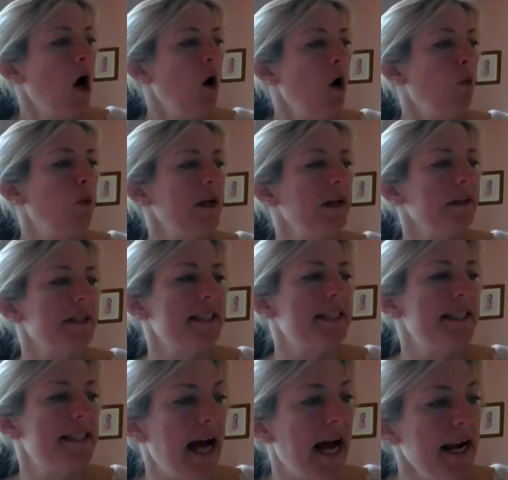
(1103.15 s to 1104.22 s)
Will
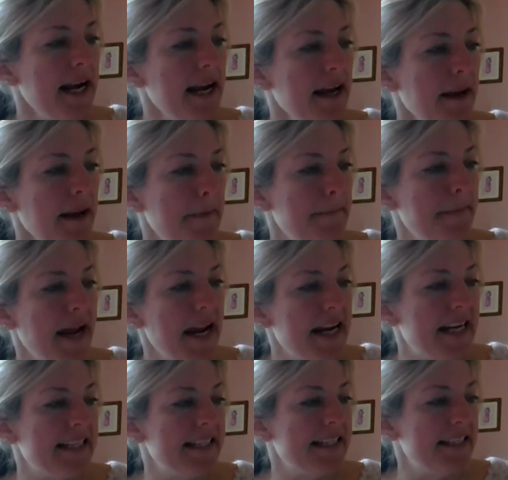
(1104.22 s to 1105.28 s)
Zed
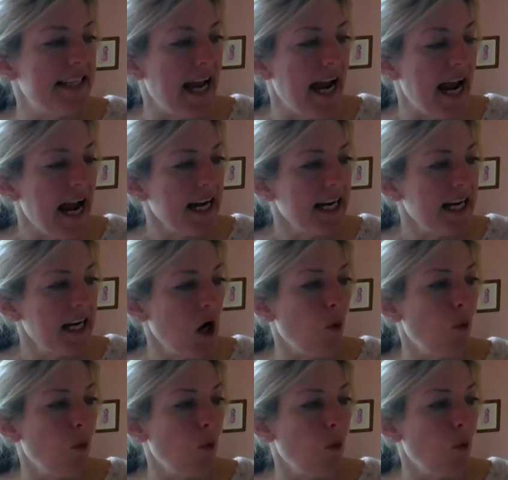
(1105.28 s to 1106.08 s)
make Zach